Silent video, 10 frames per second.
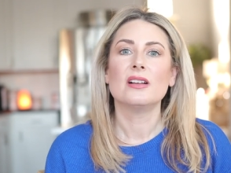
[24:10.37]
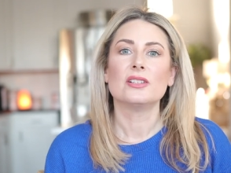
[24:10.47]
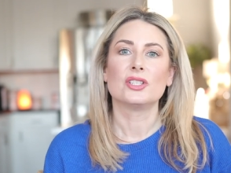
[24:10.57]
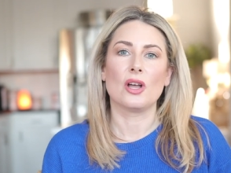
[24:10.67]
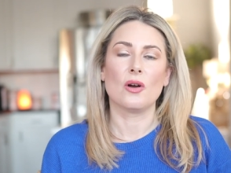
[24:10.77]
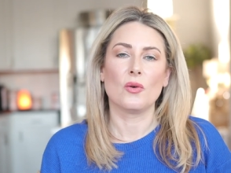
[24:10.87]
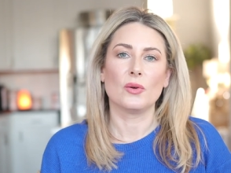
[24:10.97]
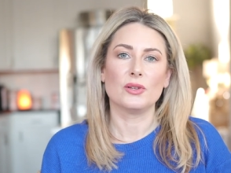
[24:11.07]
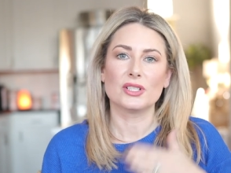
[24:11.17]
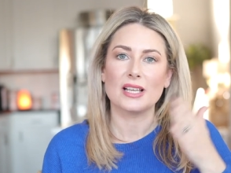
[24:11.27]
So
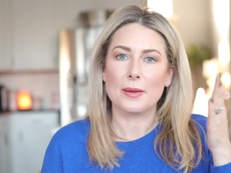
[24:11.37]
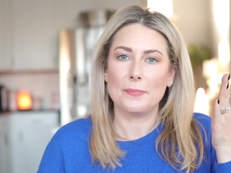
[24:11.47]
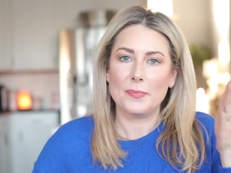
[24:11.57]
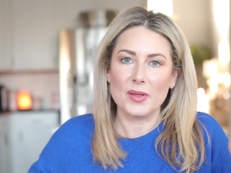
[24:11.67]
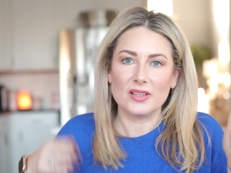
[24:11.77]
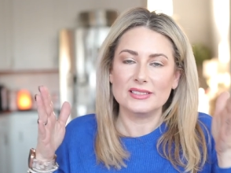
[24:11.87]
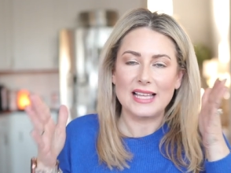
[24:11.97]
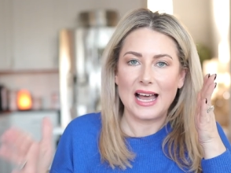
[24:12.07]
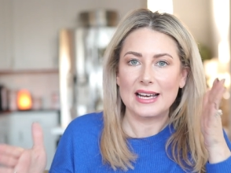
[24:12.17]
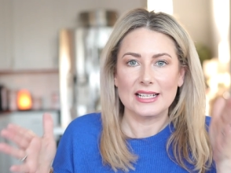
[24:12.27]
you just gotta build
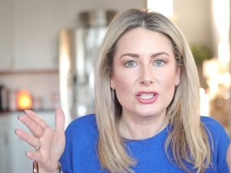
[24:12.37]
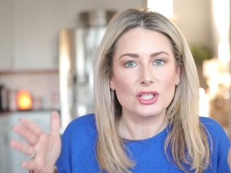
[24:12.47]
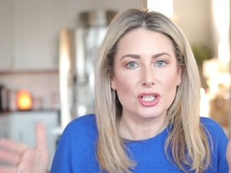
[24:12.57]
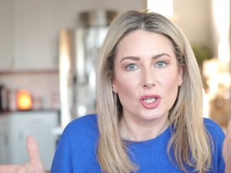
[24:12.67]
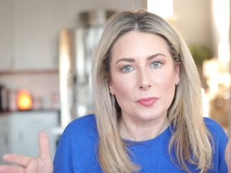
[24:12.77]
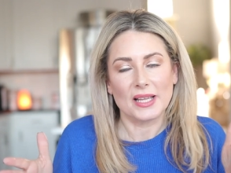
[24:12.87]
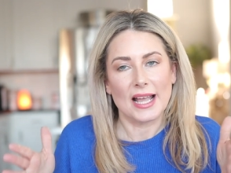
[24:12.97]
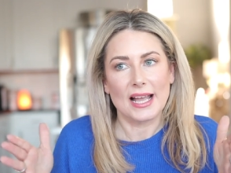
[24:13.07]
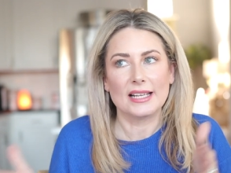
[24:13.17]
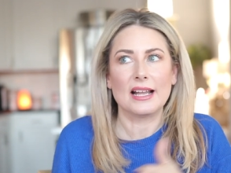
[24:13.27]
that into your
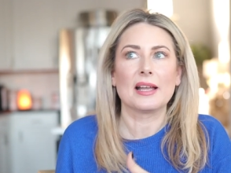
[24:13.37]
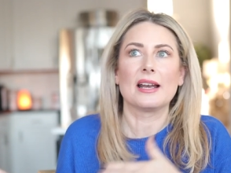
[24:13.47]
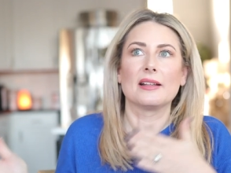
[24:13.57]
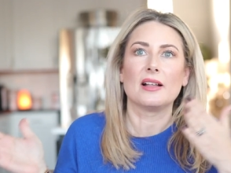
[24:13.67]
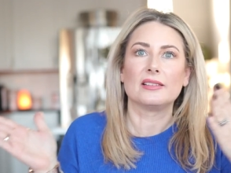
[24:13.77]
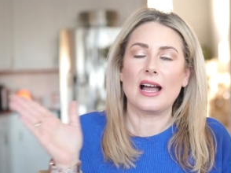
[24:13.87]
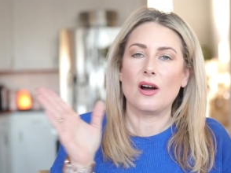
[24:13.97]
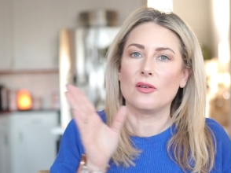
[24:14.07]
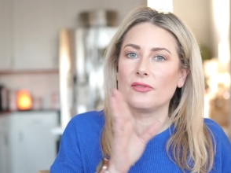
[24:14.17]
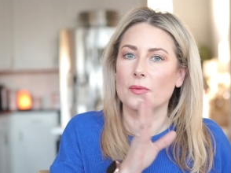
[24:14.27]
plan. I gotta
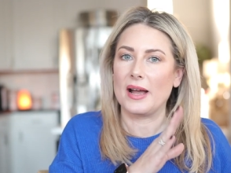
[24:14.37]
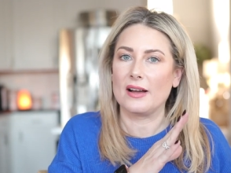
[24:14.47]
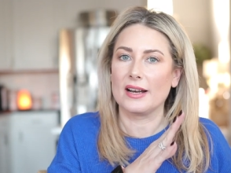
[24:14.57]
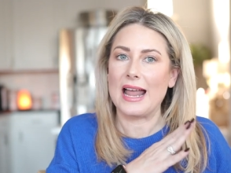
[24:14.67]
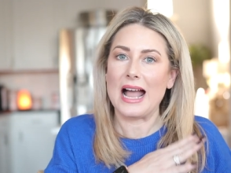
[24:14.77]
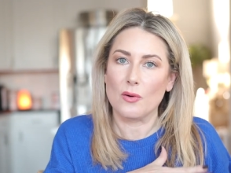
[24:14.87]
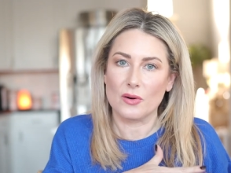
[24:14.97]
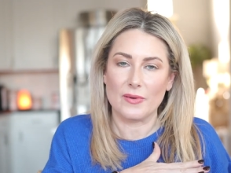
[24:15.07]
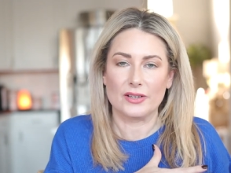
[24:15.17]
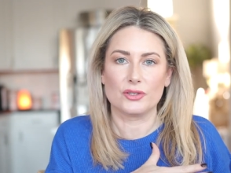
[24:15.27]
allow for about an
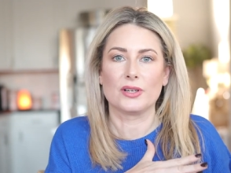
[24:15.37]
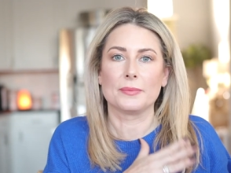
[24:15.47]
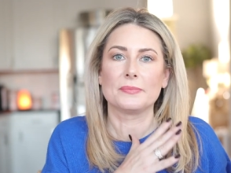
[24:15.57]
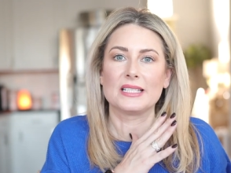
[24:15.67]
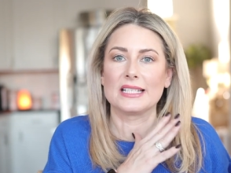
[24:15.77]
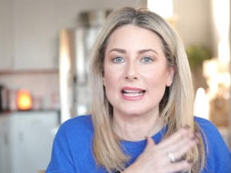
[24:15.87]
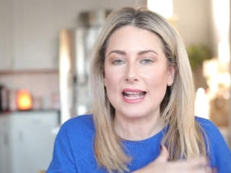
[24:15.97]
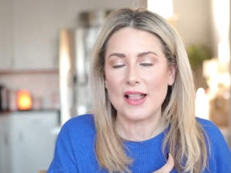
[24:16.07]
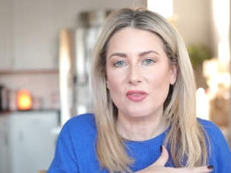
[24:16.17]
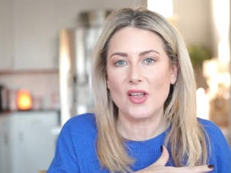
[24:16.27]
hour round trip to
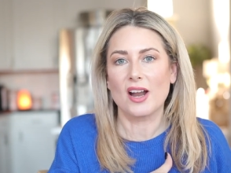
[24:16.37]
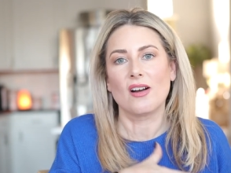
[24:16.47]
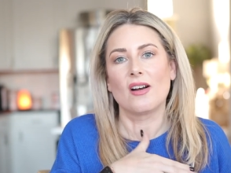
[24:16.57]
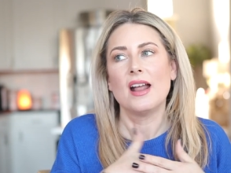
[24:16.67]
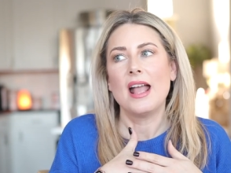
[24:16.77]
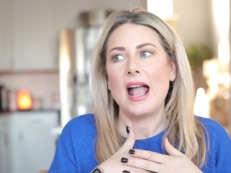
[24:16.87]
get there.